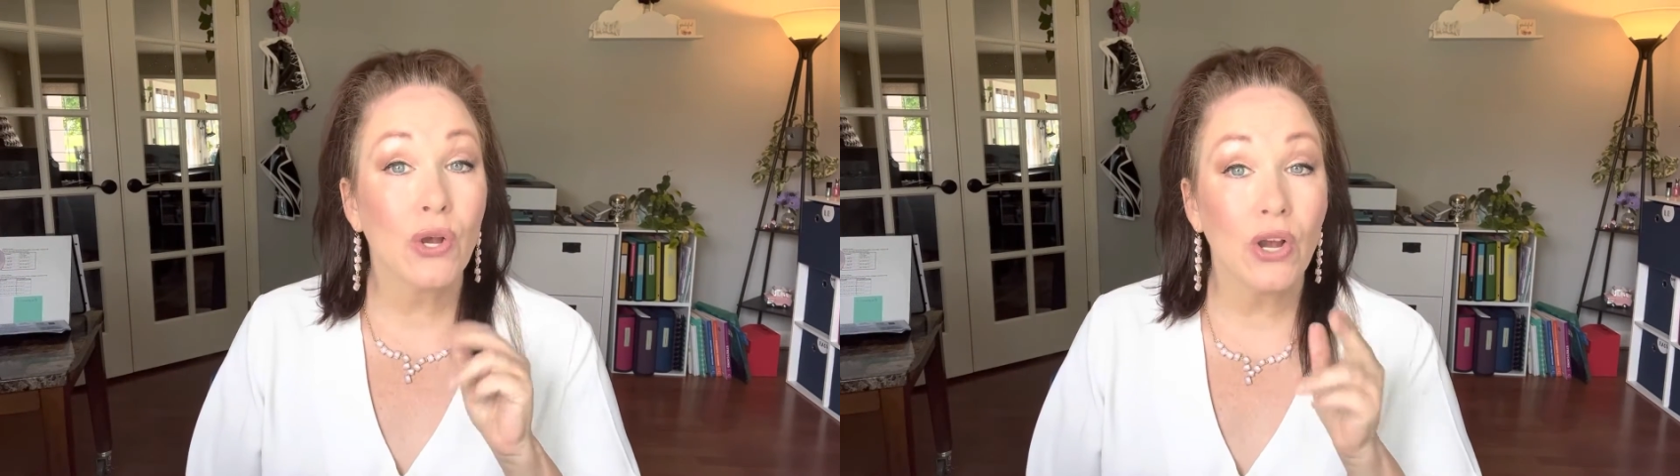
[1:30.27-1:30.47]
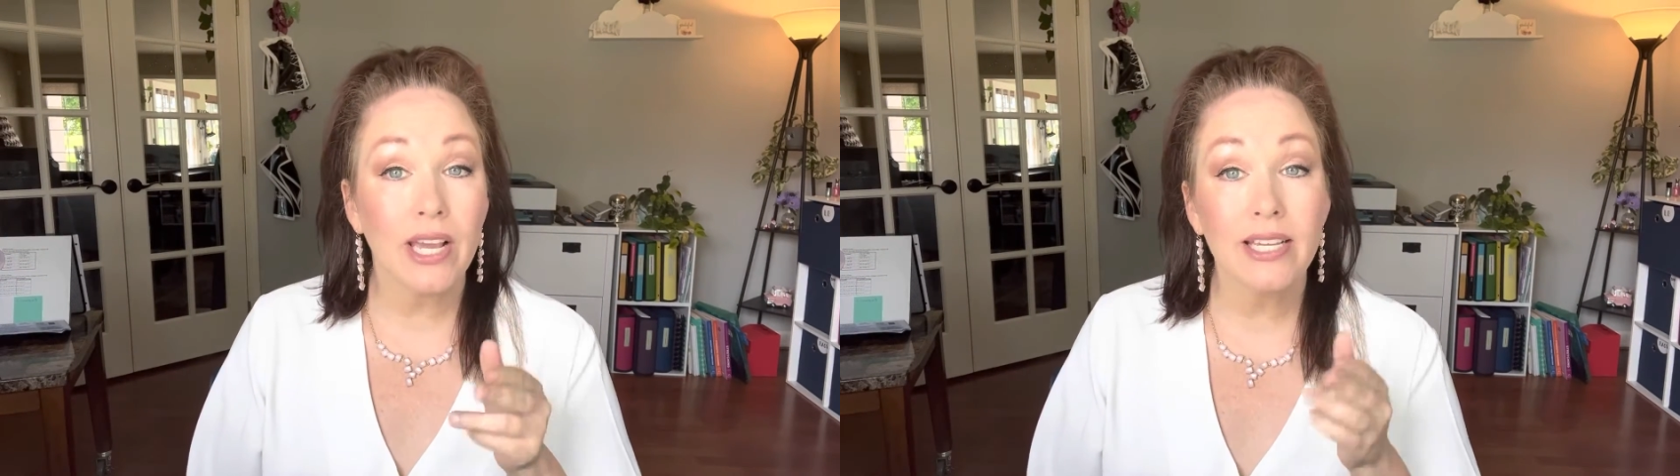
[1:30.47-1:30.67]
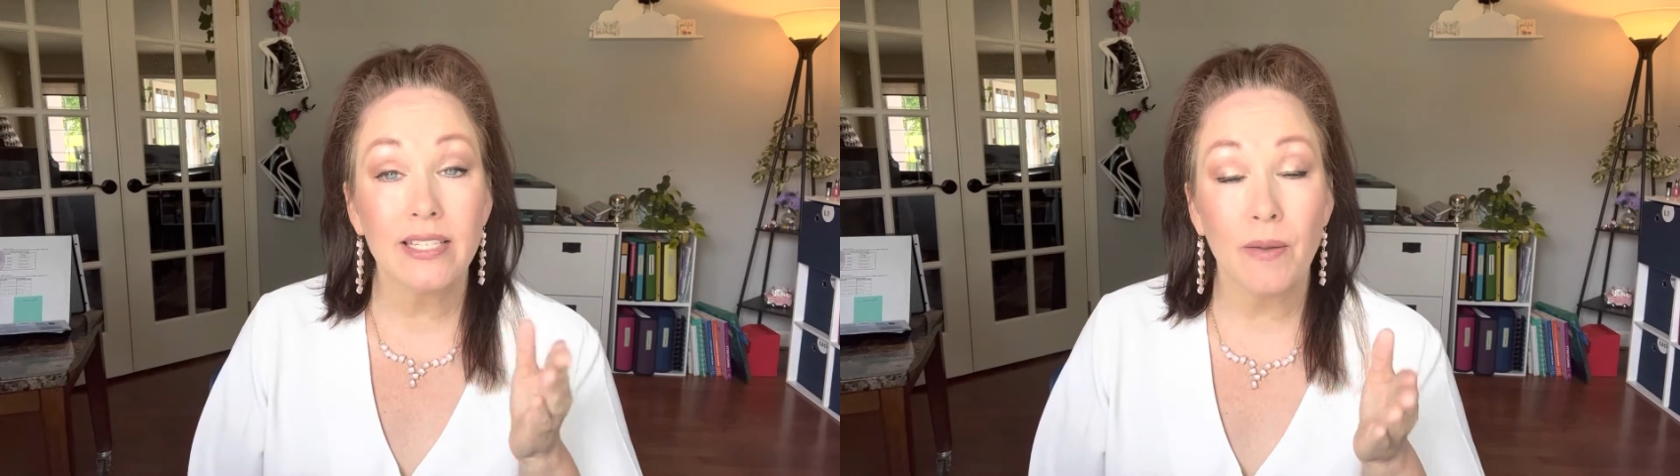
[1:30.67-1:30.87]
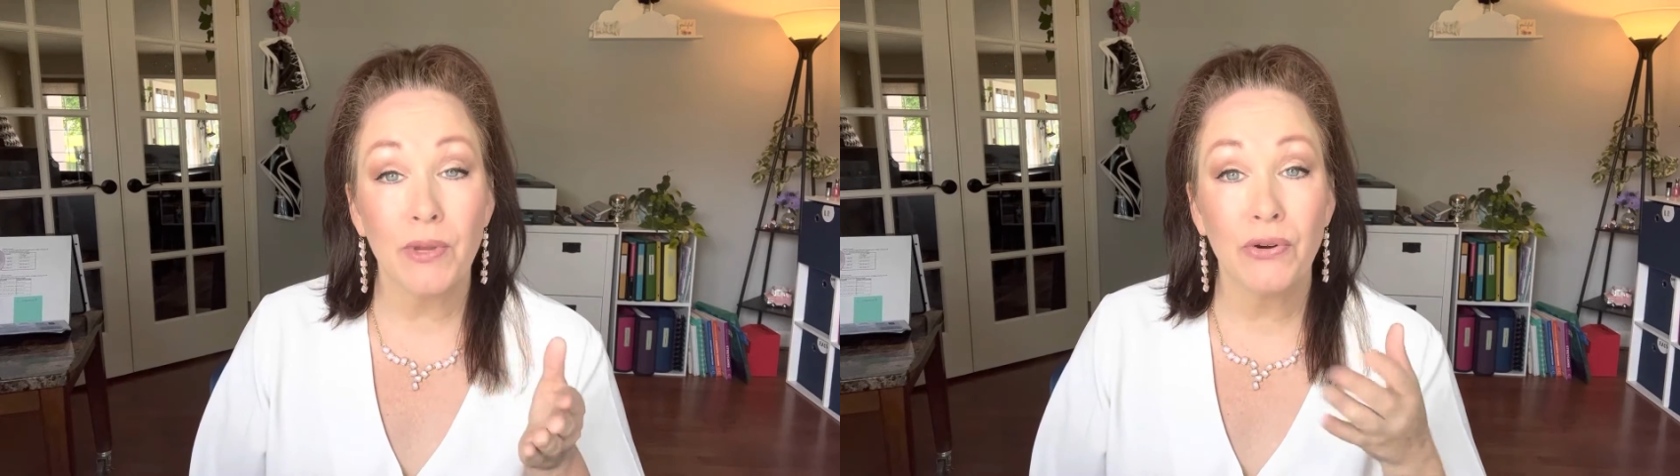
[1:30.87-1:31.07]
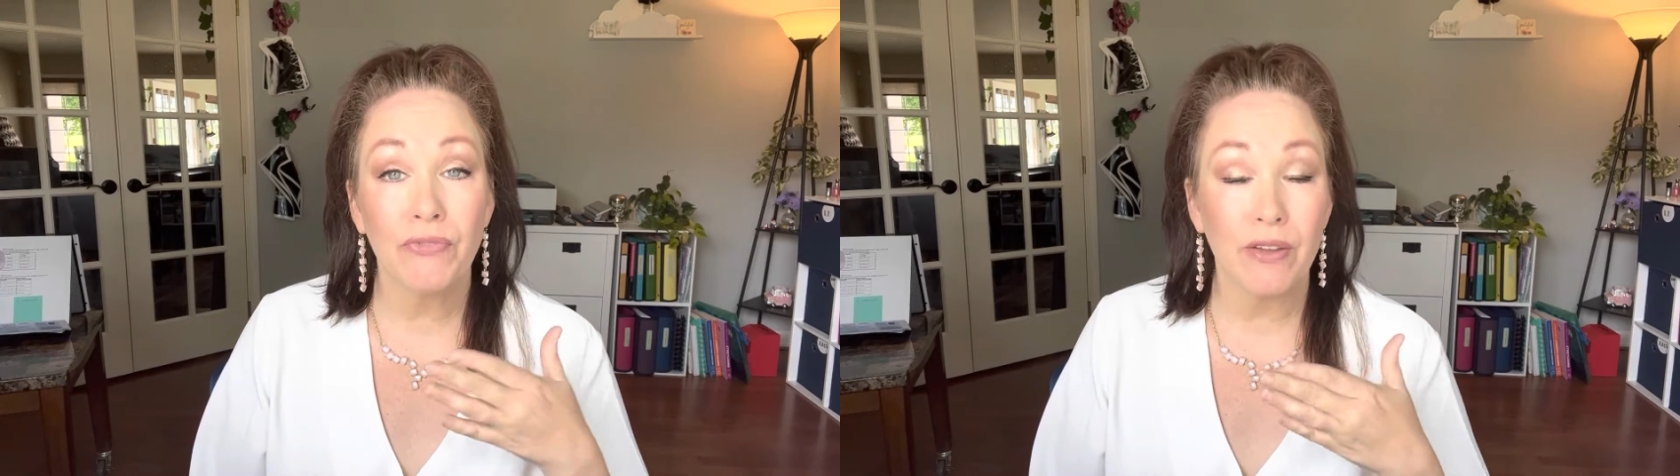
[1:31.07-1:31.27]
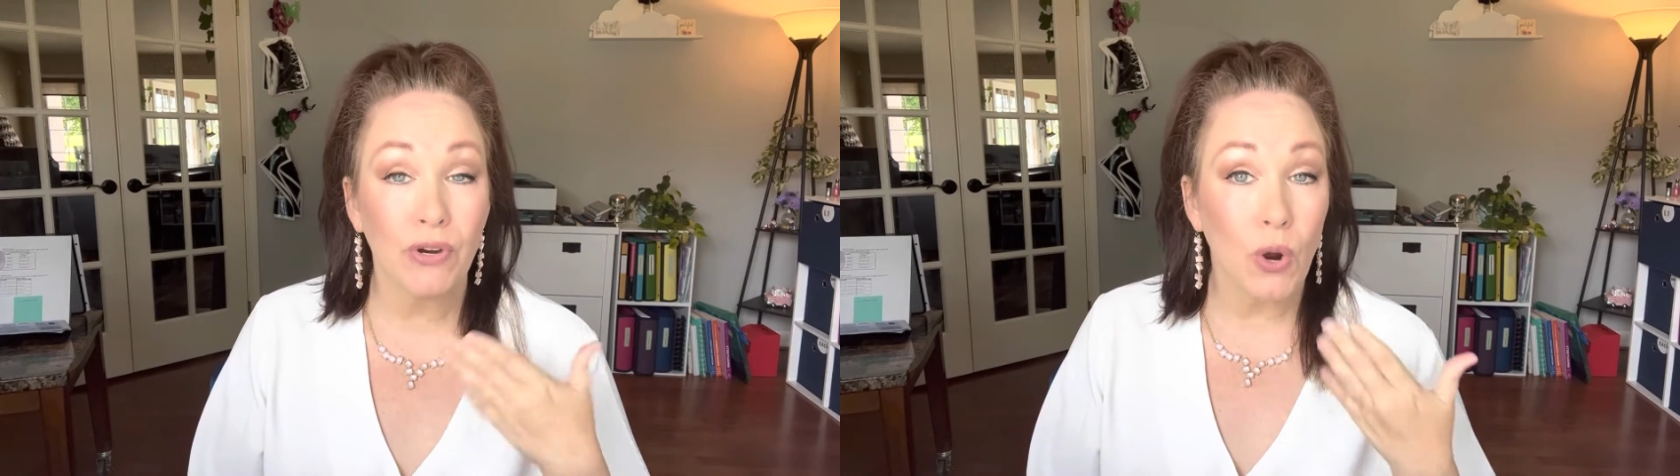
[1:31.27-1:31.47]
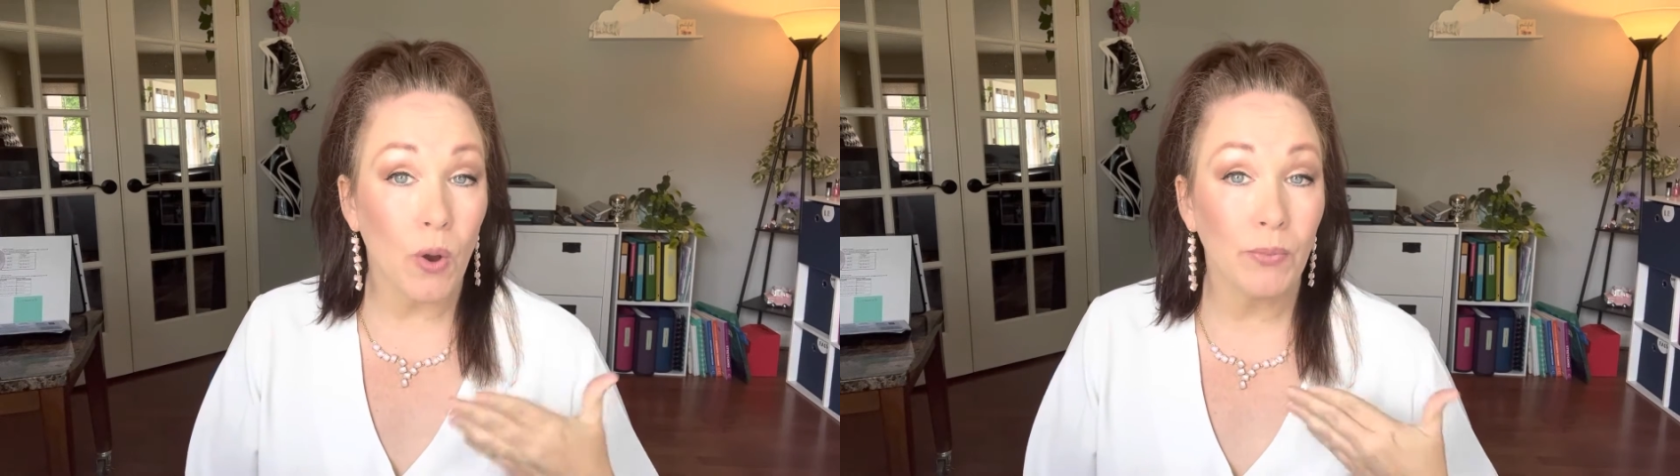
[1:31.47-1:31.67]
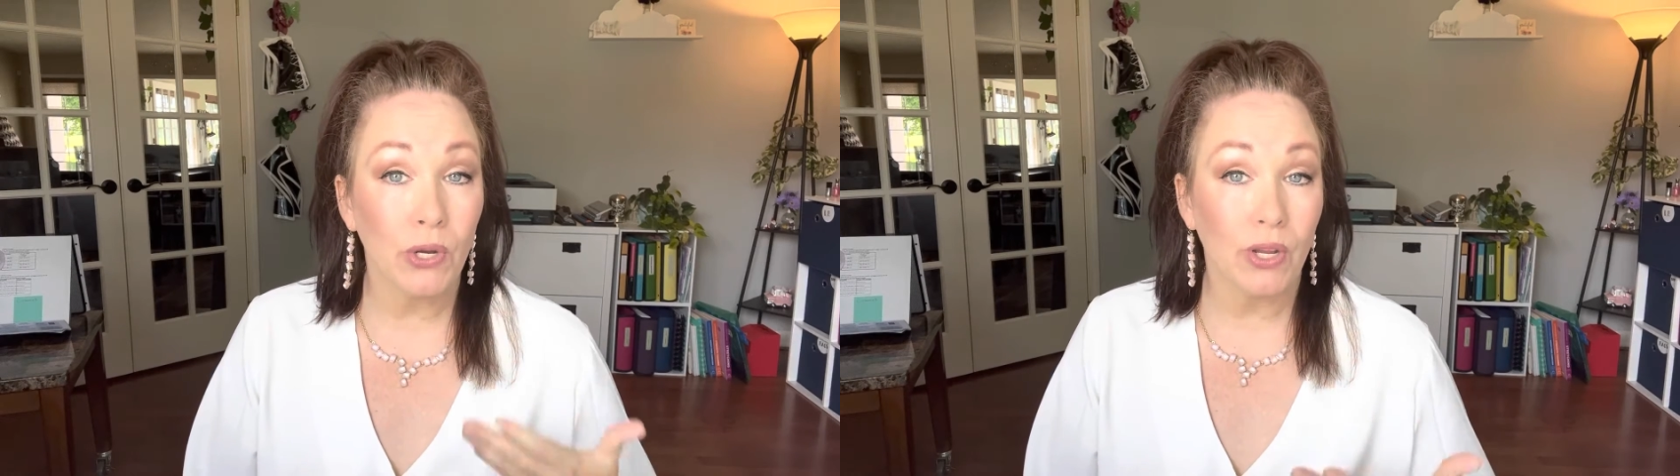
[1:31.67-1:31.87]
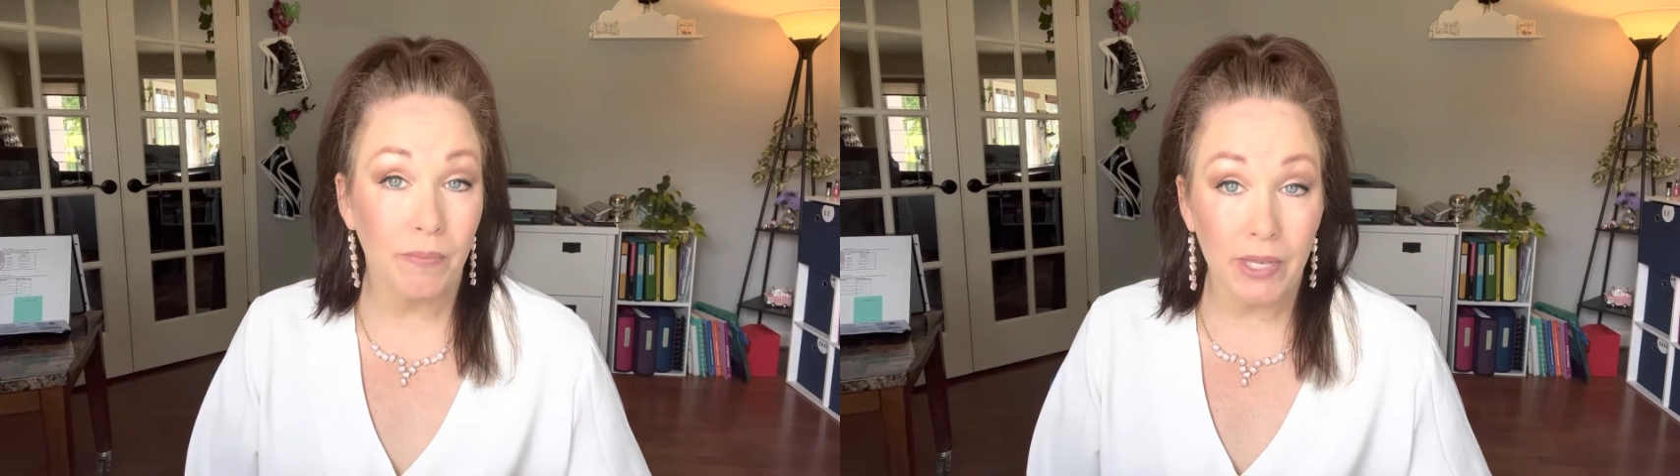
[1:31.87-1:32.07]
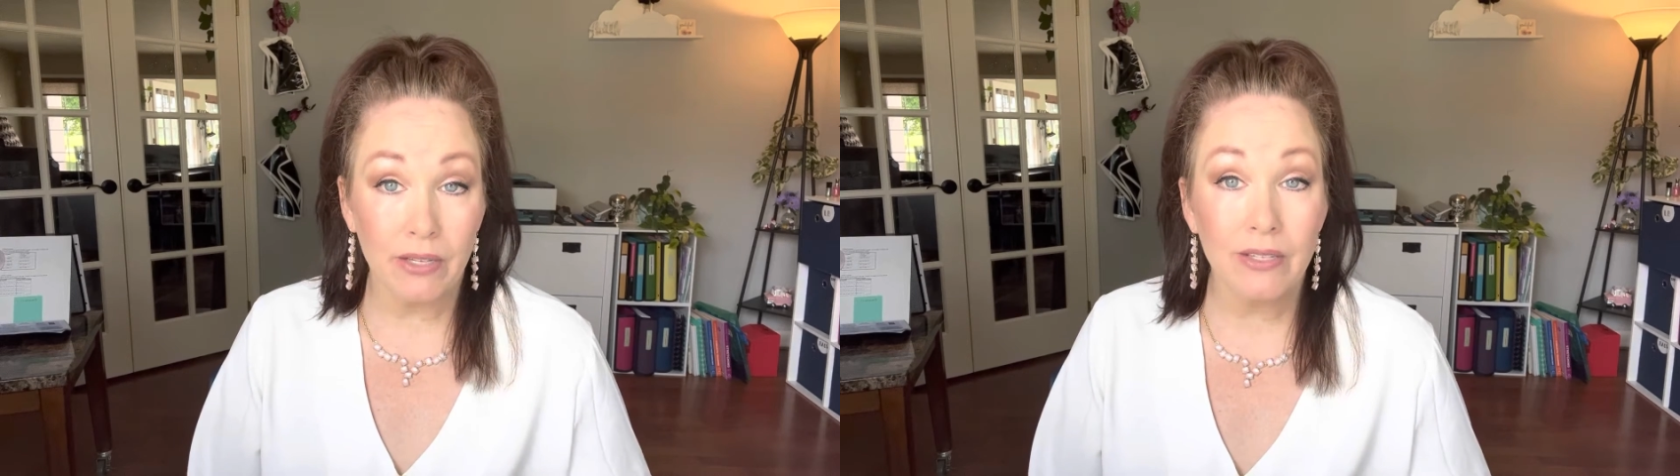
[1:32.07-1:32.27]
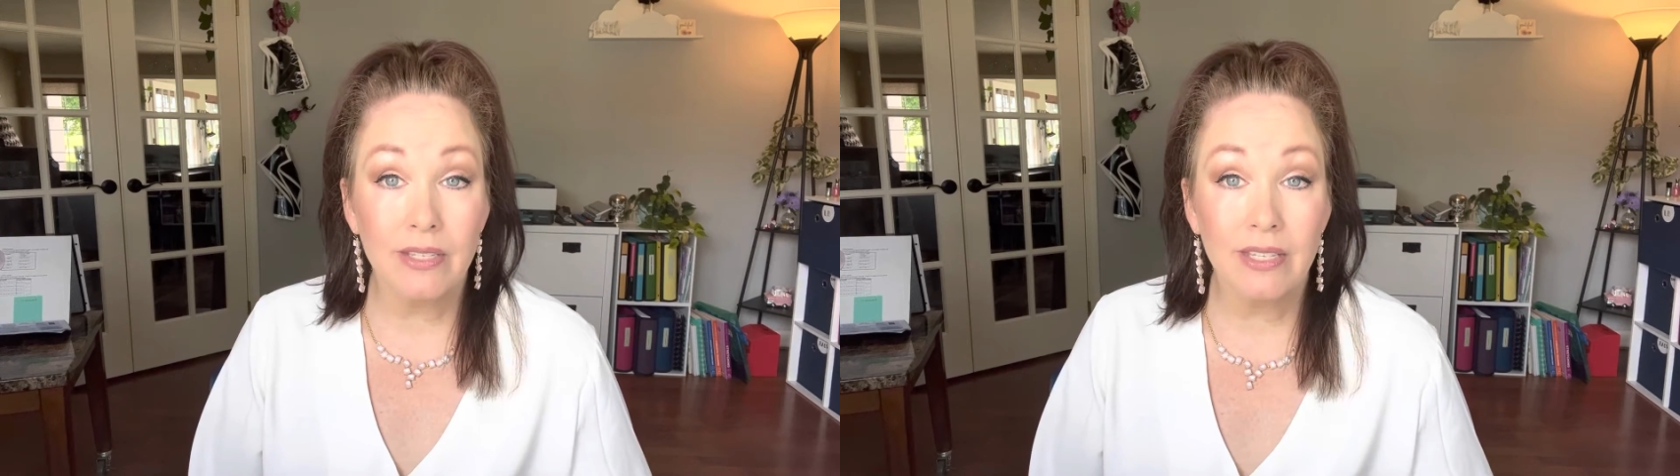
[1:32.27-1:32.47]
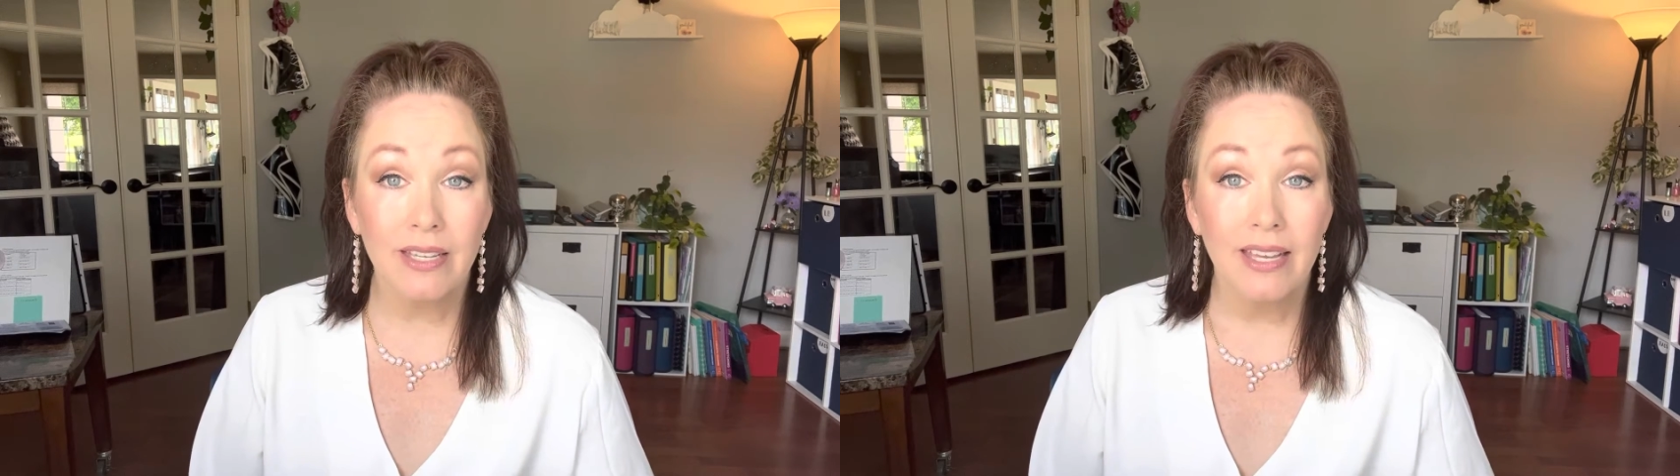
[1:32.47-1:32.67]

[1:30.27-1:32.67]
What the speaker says: cooking some of your favorite home-cooked meals.